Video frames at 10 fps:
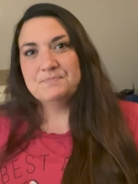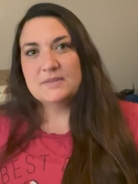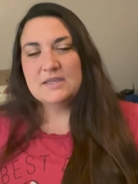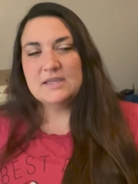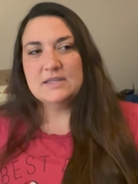
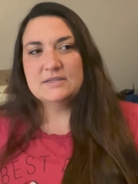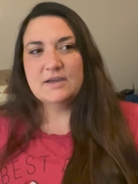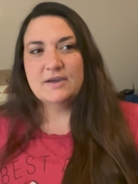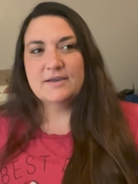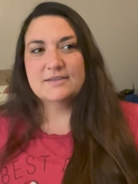he
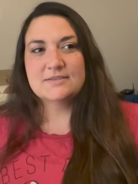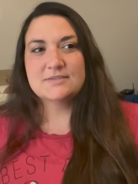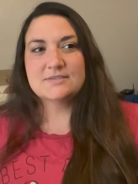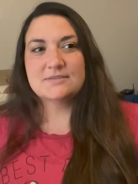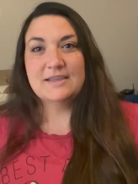
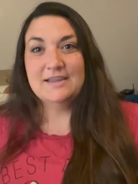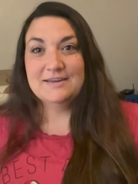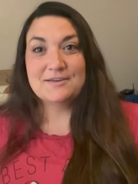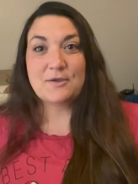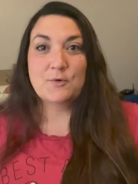does
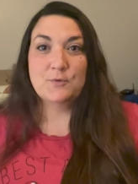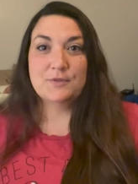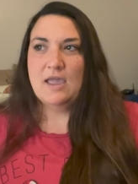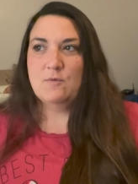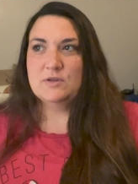heating and
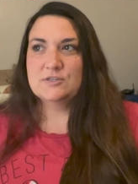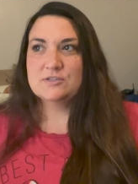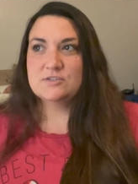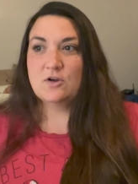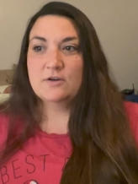cooling and we
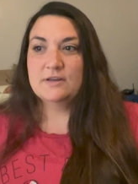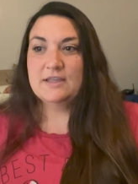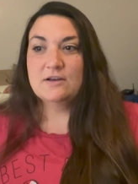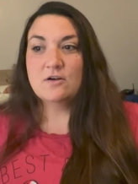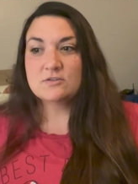just started
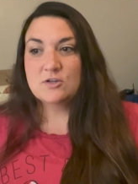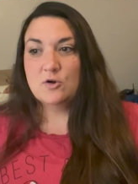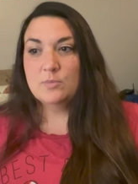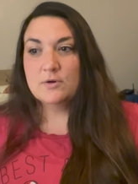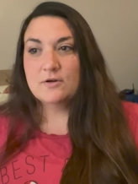in
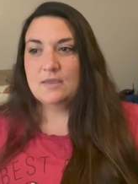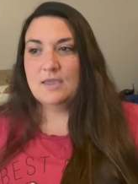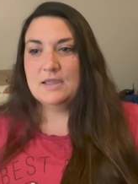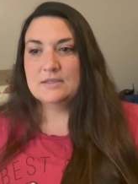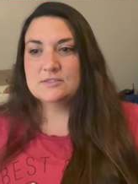October
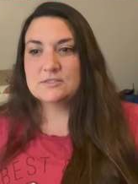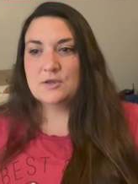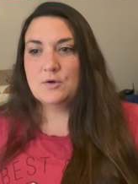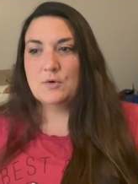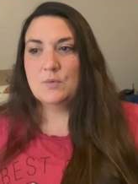and
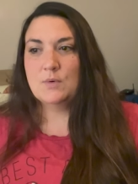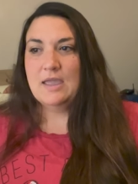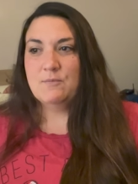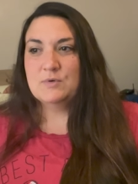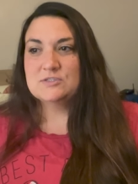so
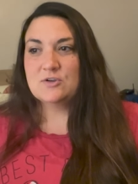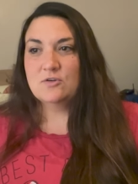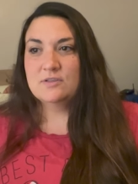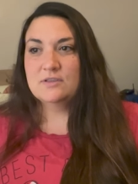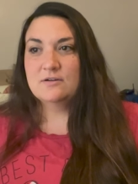and we
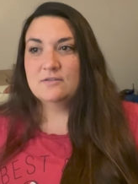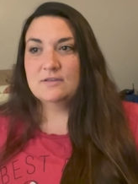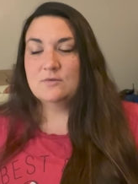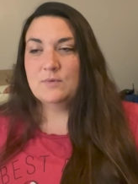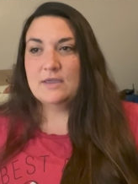started literally
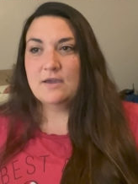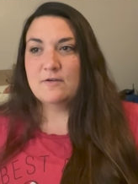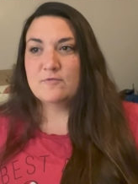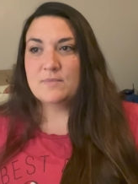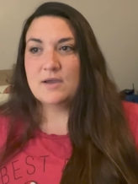the week
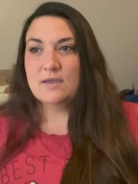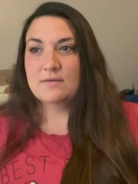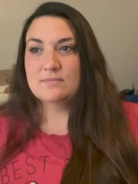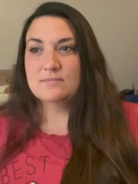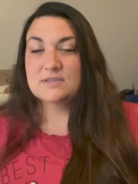of my
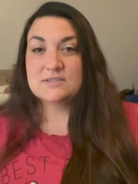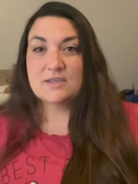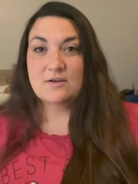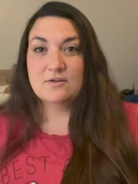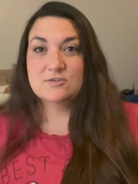
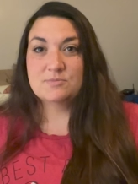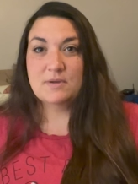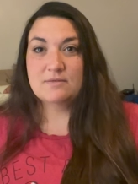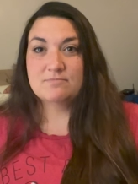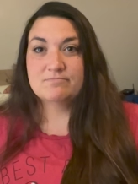miscarriage
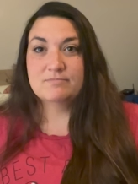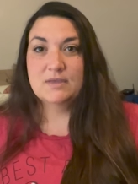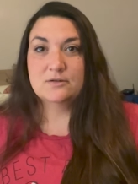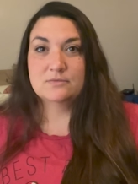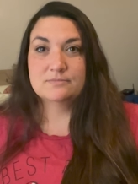my
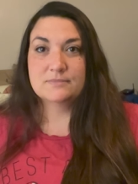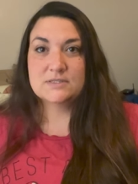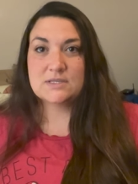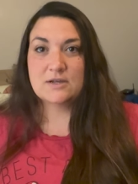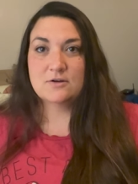middle
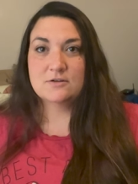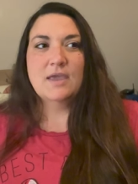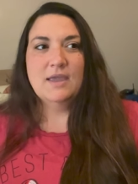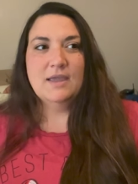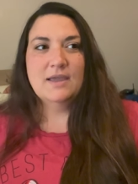miscarriage
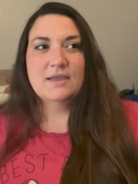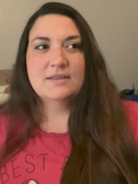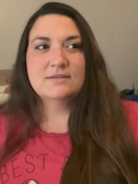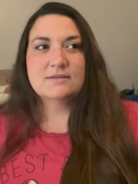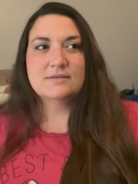
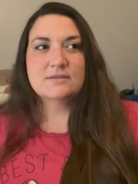and